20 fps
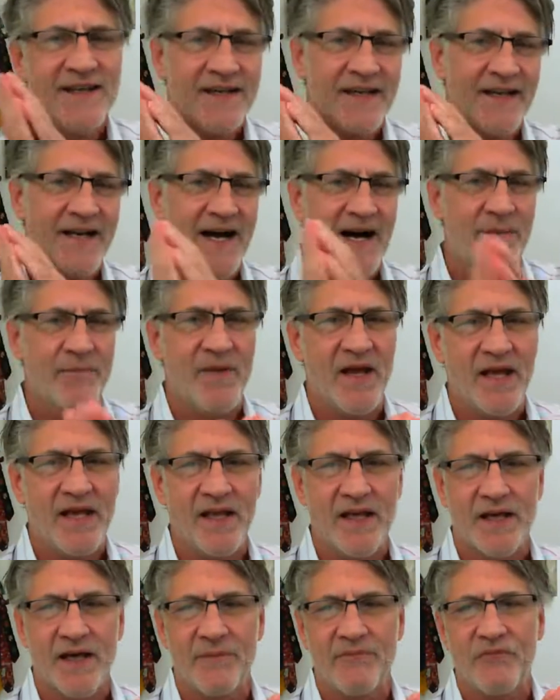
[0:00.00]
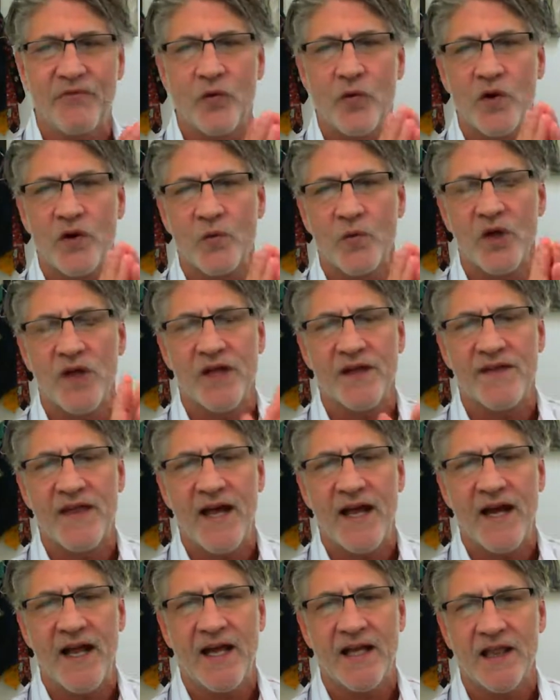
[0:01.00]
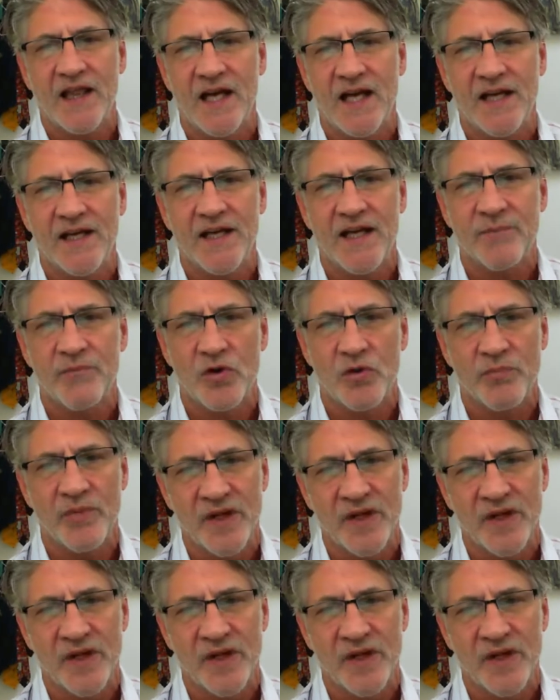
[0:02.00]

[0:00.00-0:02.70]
not making up for really that headline number,